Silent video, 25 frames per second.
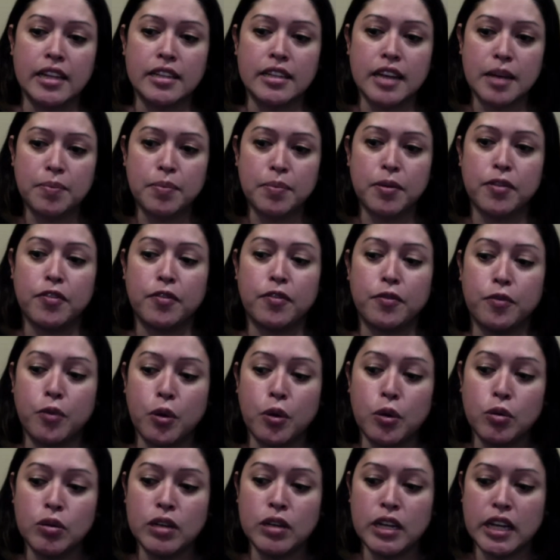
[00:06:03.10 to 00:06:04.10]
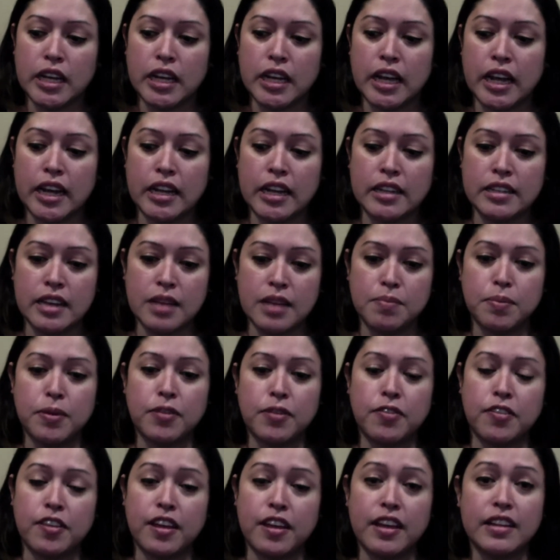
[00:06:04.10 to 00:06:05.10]
type of wounding, any type
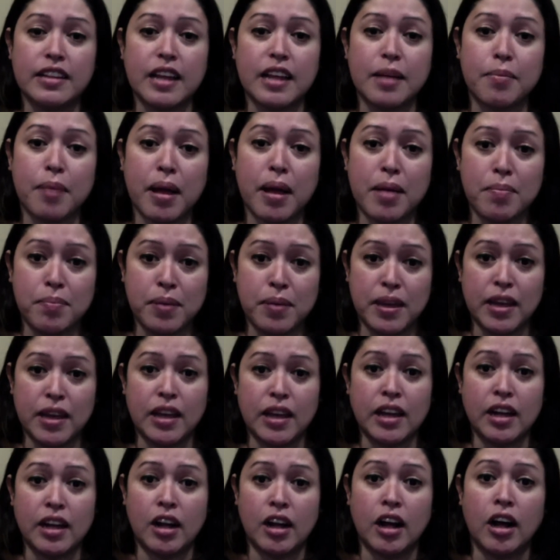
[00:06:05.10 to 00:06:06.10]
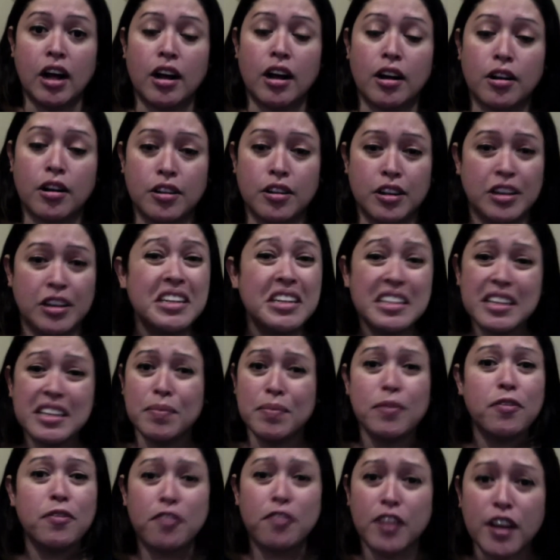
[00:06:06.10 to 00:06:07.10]
of thing that might be, any type
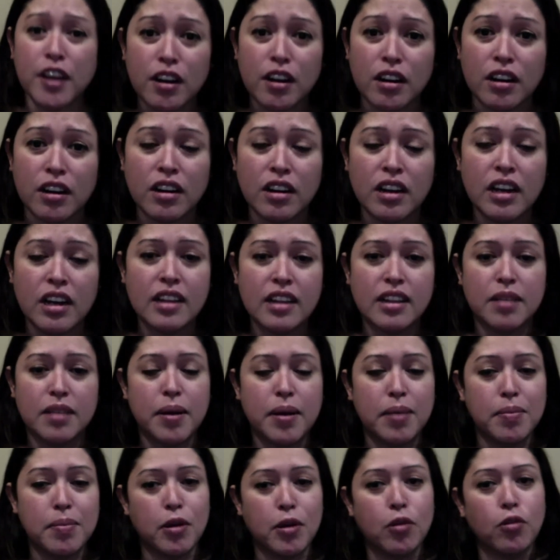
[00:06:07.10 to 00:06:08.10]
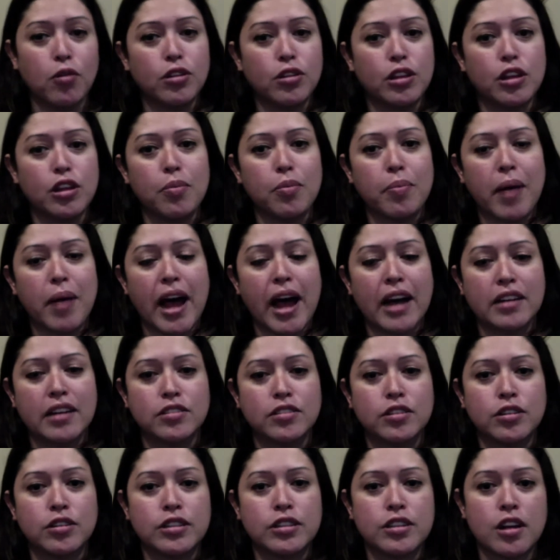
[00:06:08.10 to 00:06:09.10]
of fear that might be holding you back.
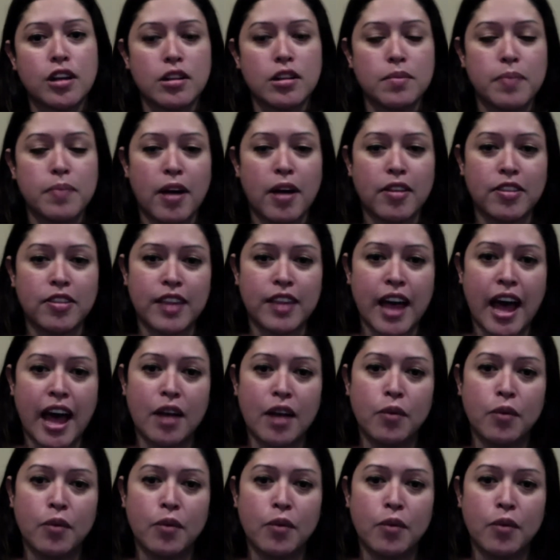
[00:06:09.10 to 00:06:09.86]
So it's all about that.